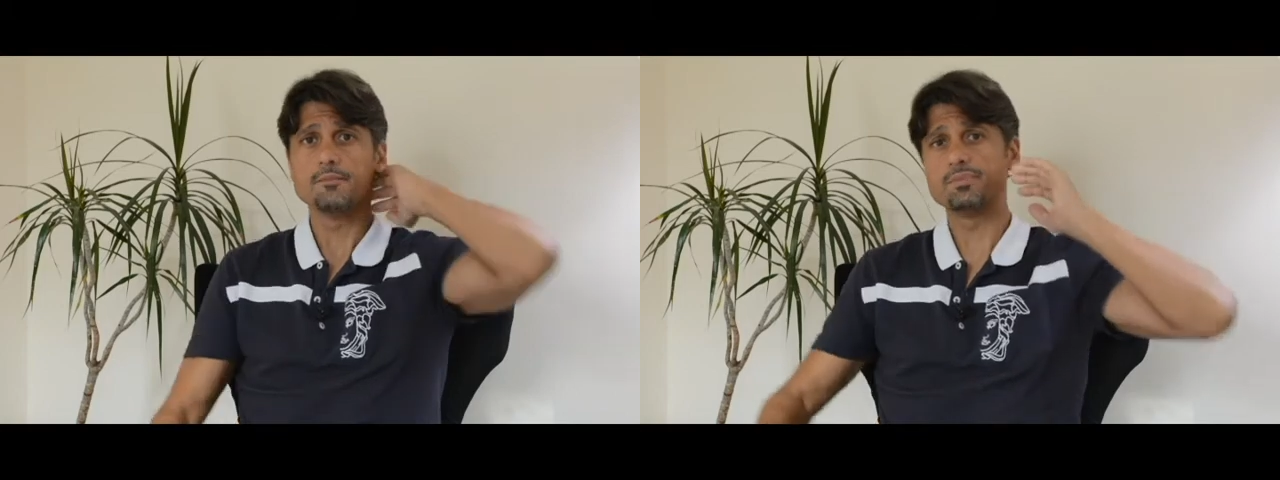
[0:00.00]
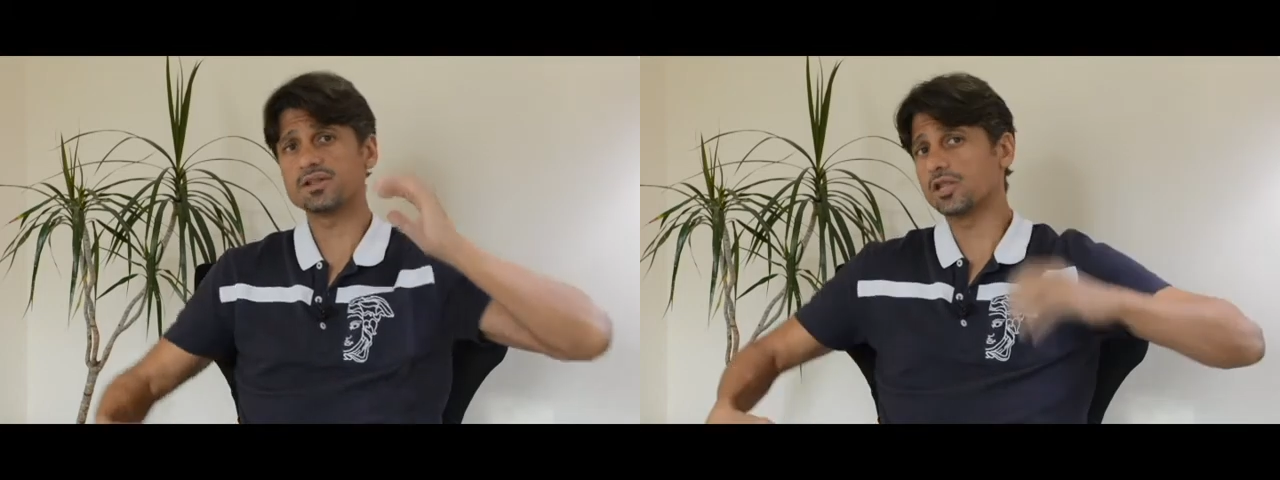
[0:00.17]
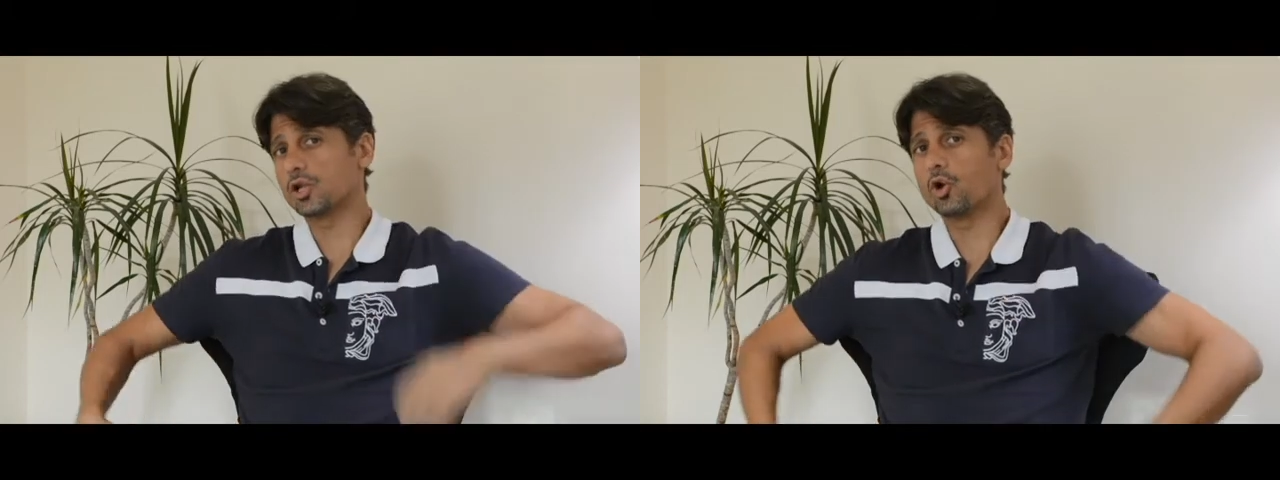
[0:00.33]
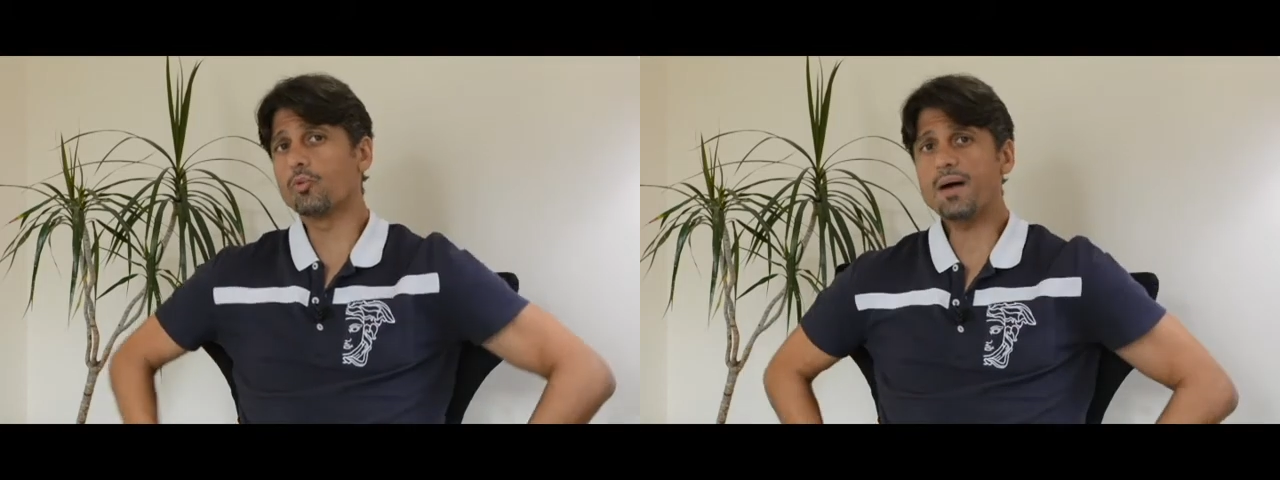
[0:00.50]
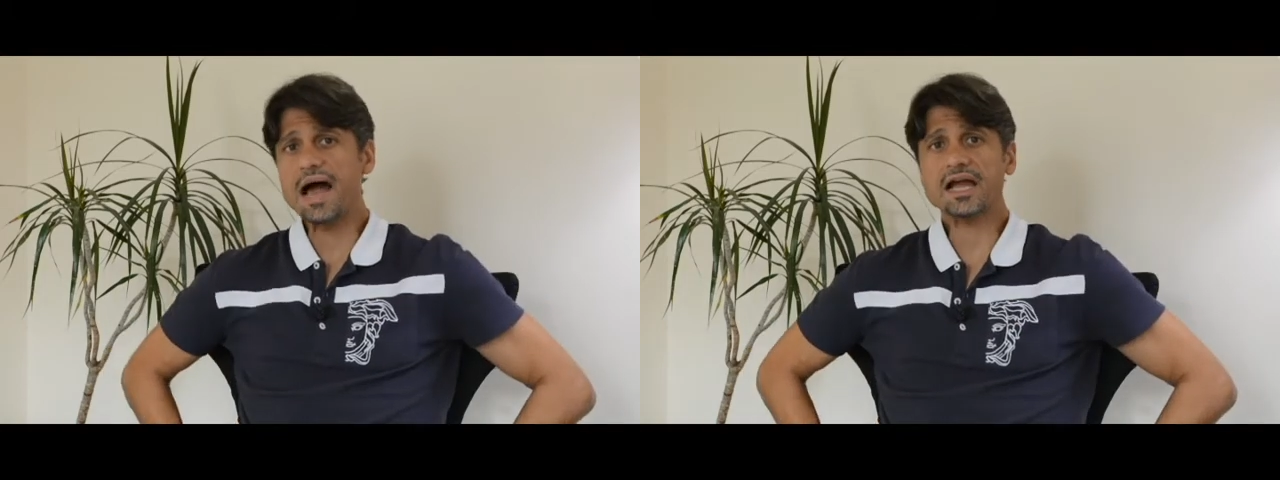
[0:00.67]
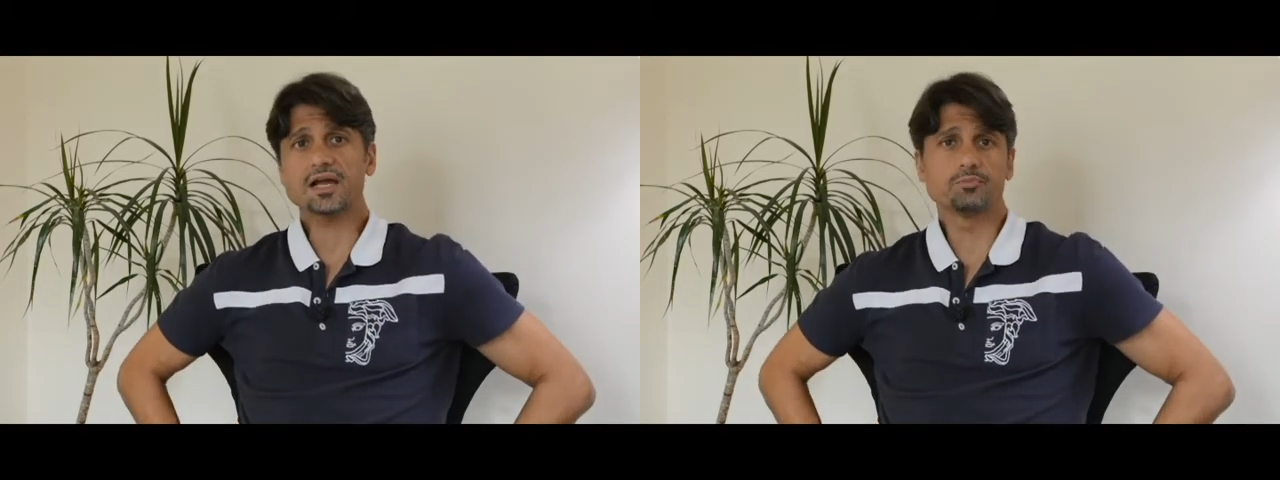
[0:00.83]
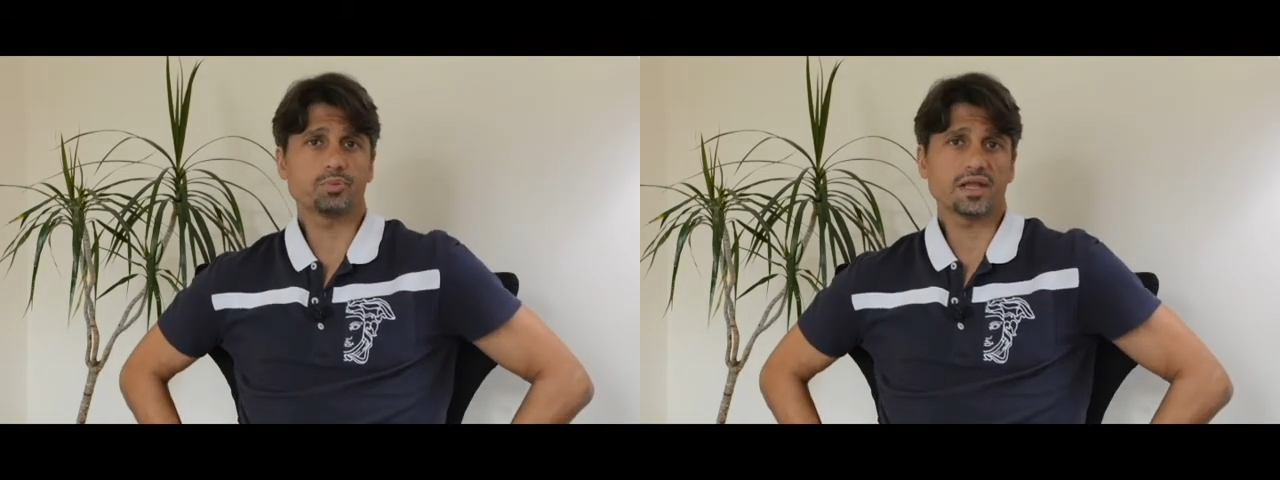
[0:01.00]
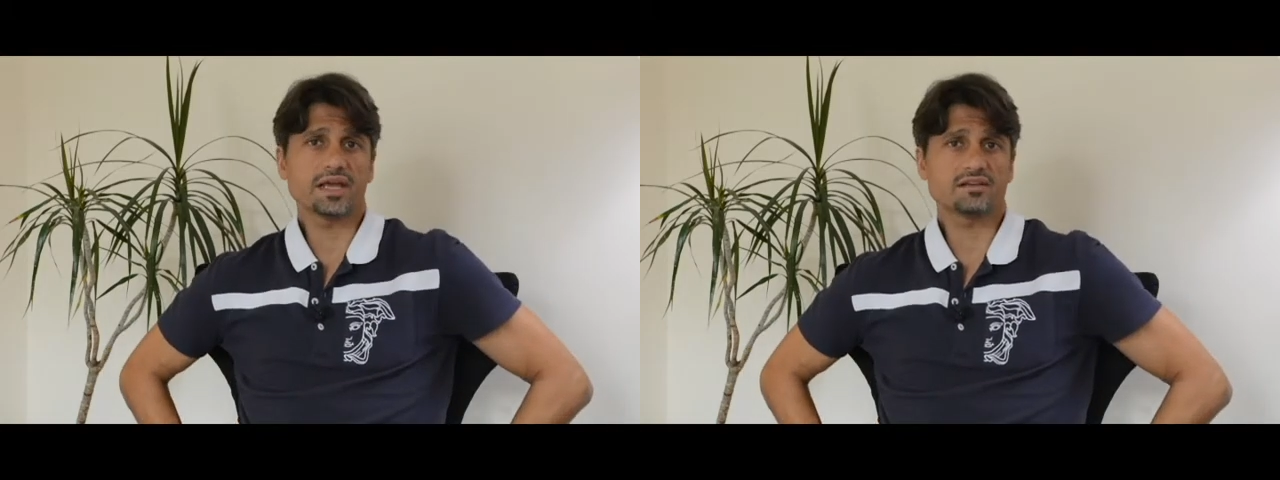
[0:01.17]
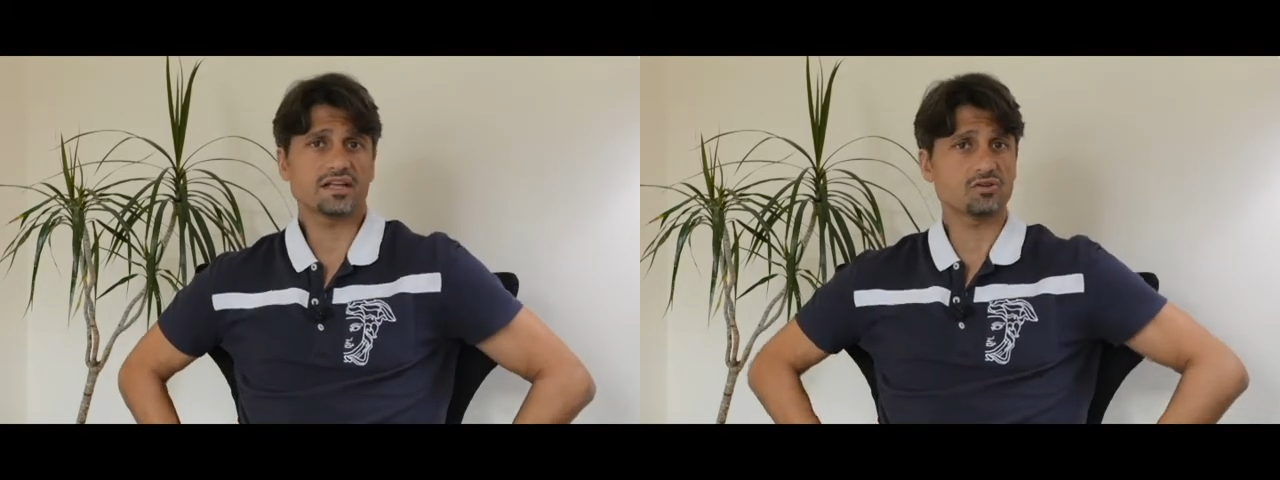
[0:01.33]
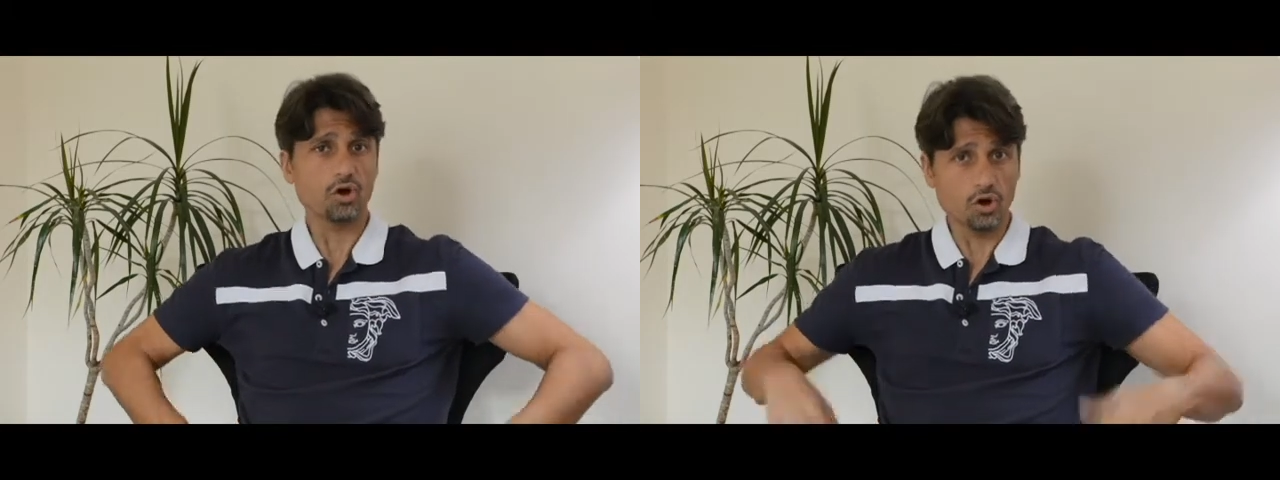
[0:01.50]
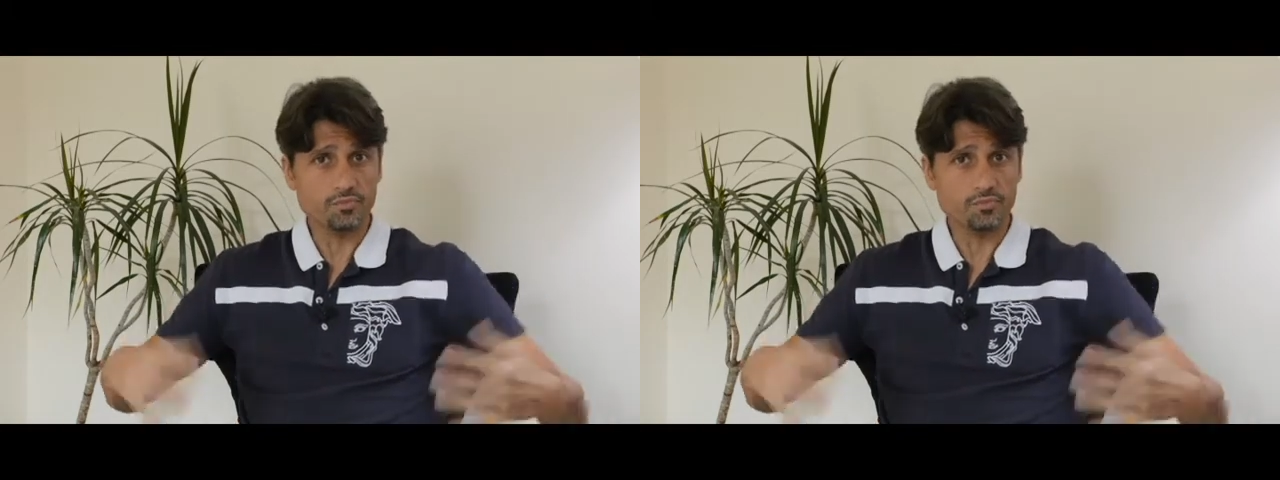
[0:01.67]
but the low back complaint that